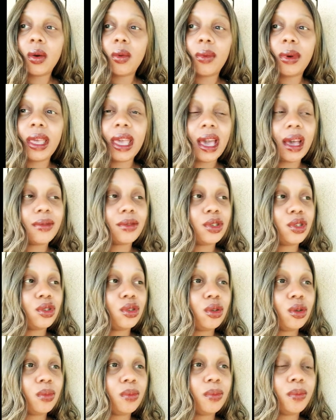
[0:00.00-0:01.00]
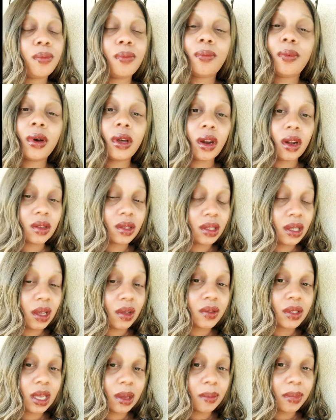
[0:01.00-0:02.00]
We have to put
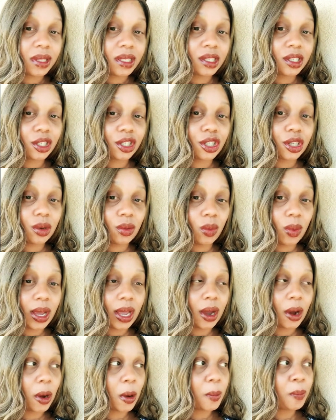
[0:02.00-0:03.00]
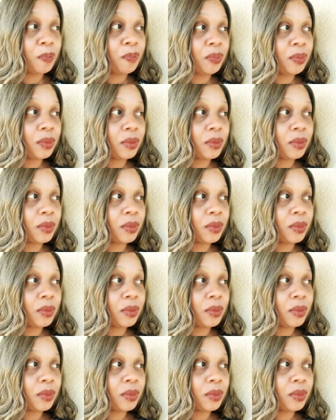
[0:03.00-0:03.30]
ourselves in position where